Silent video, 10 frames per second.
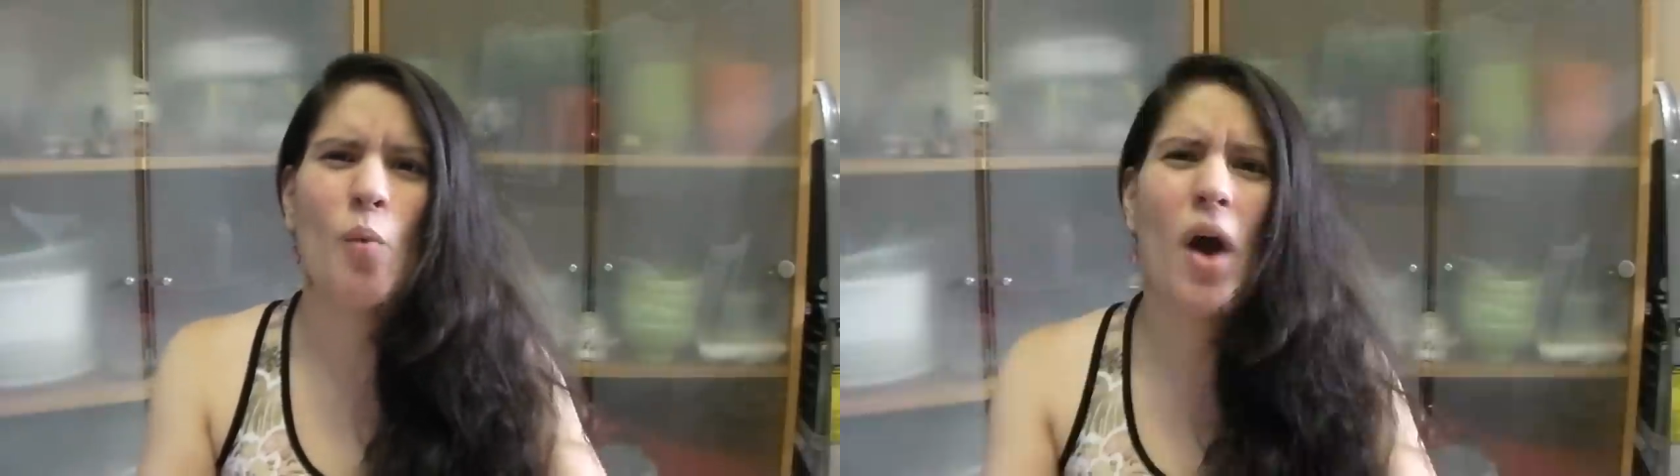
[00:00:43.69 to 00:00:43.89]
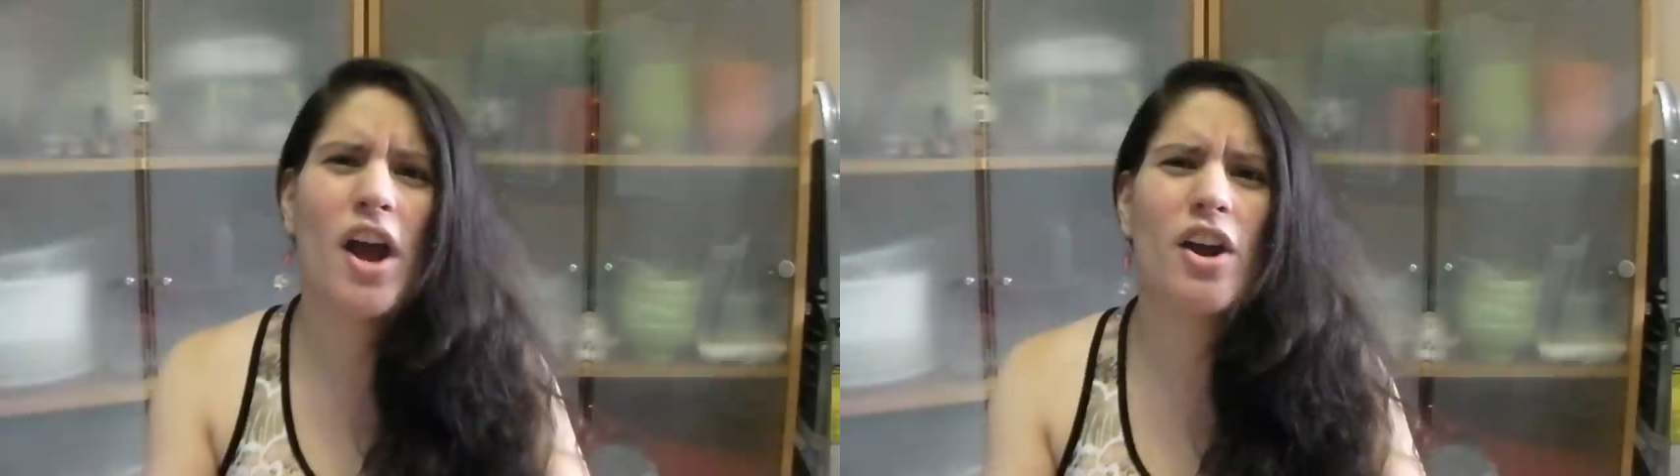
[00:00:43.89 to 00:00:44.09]

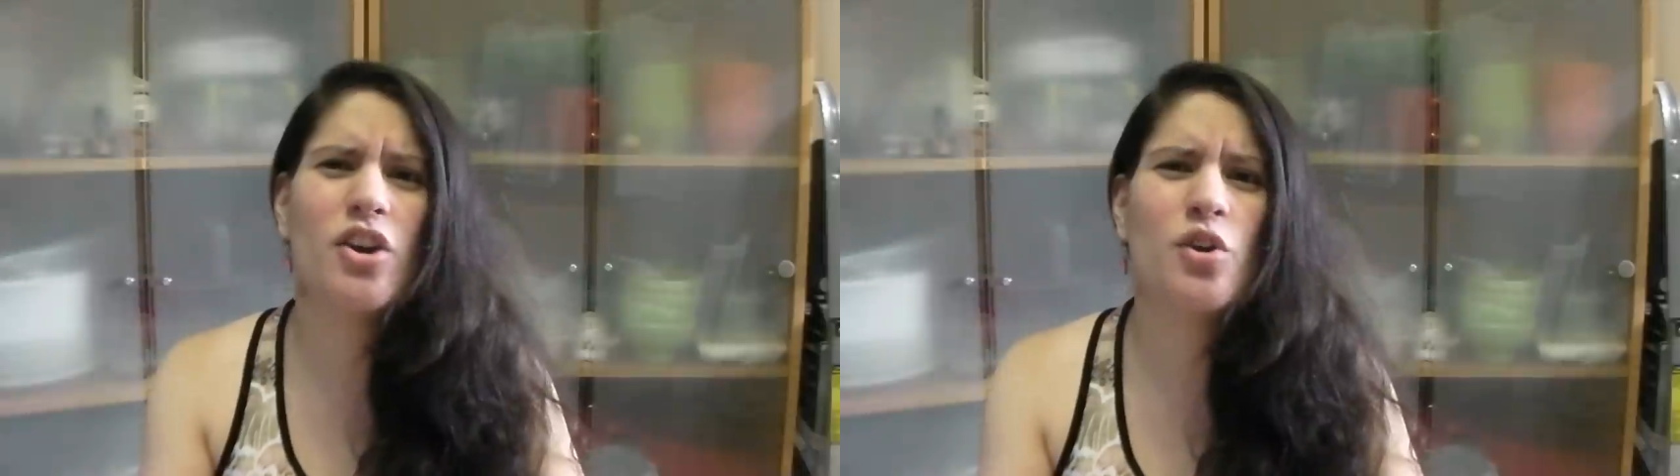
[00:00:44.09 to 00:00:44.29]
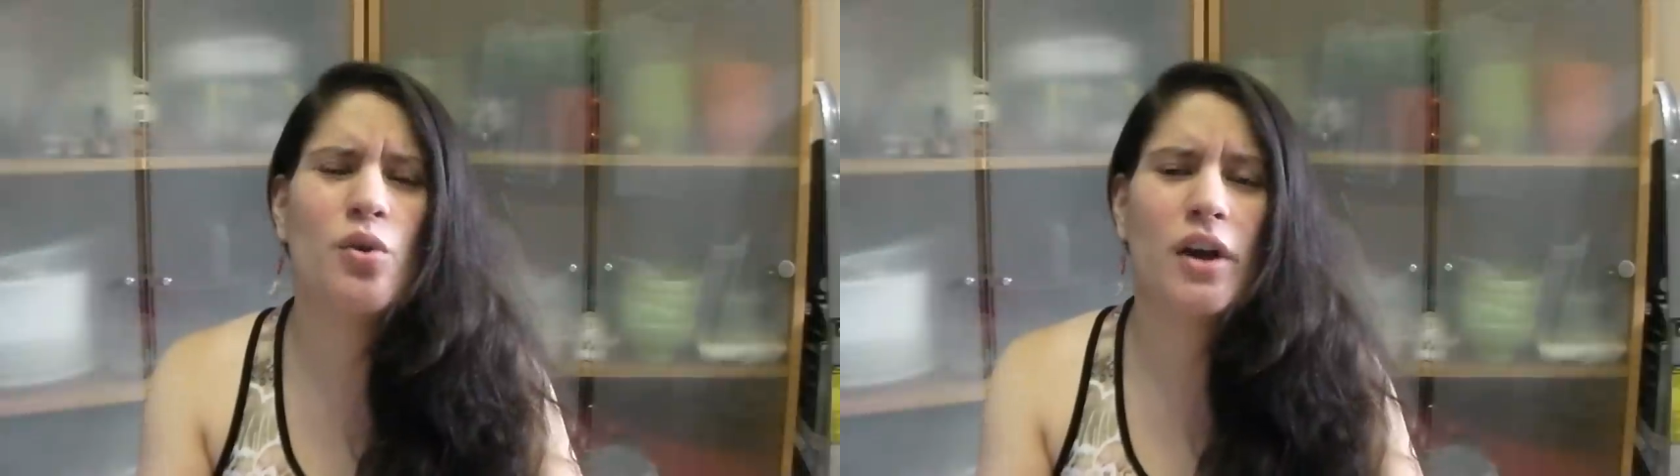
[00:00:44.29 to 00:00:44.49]
why are
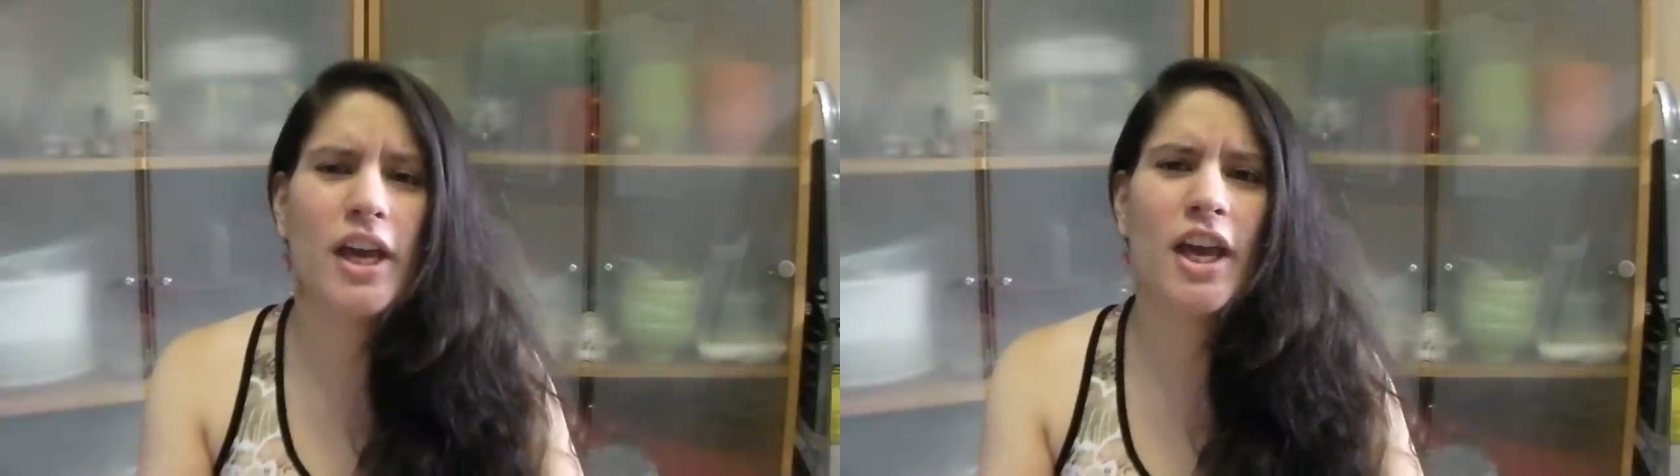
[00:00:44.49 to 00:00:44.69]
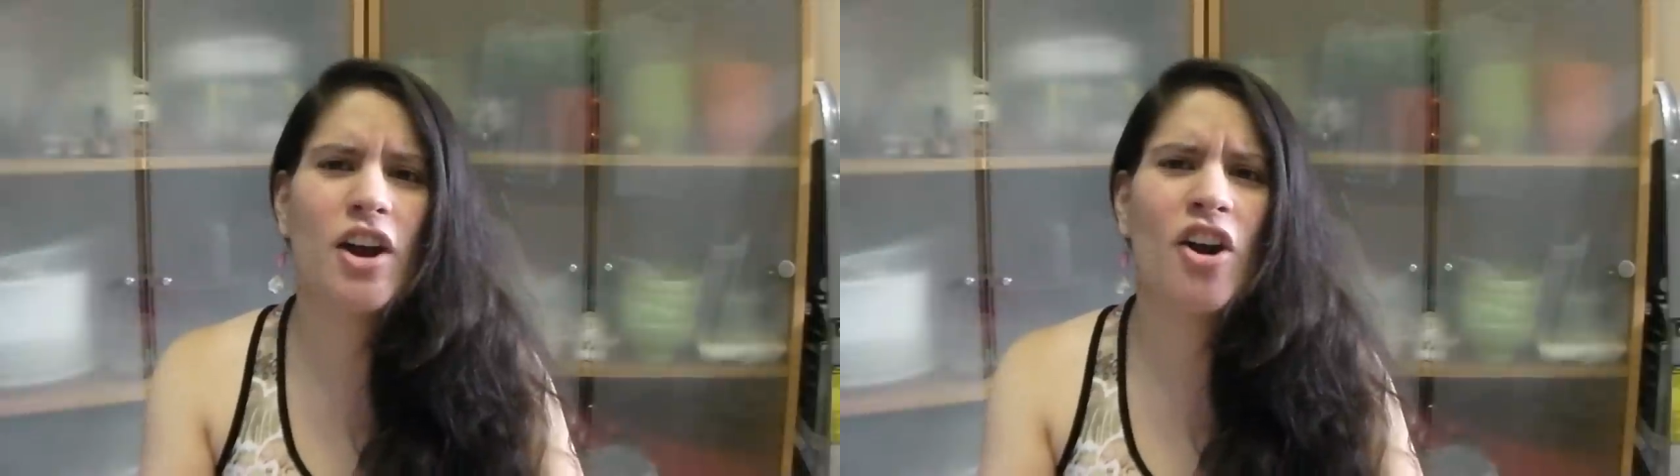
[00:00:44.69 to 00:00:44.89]
you
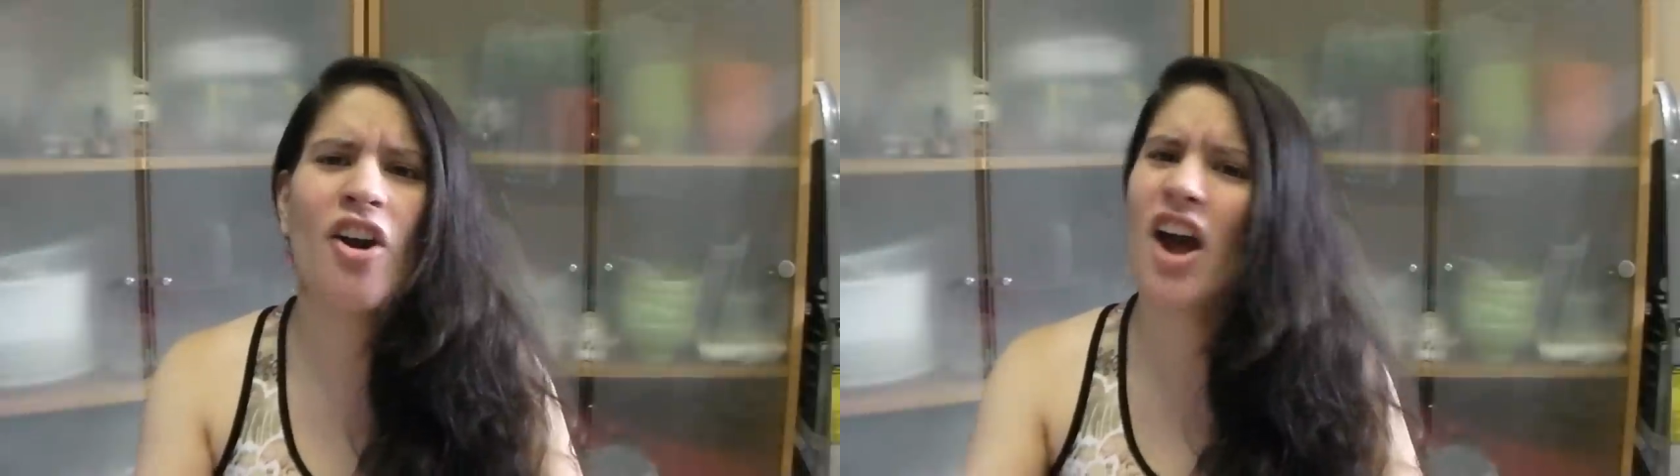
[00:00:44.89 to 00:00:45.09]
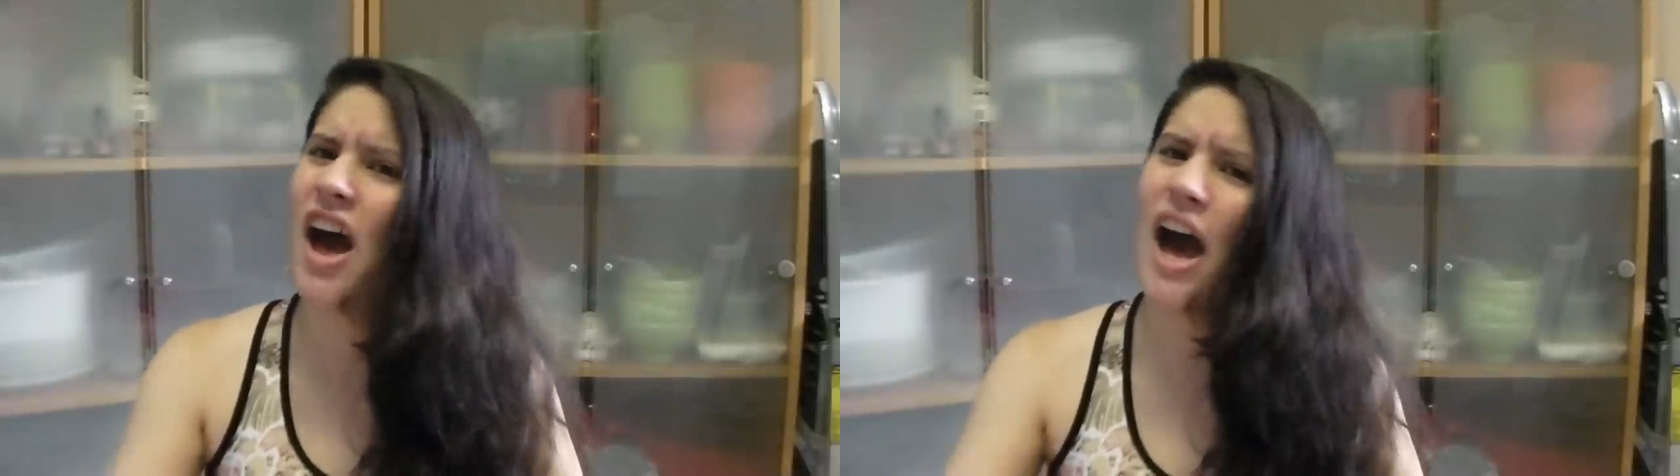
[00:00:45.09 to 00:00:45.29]
here?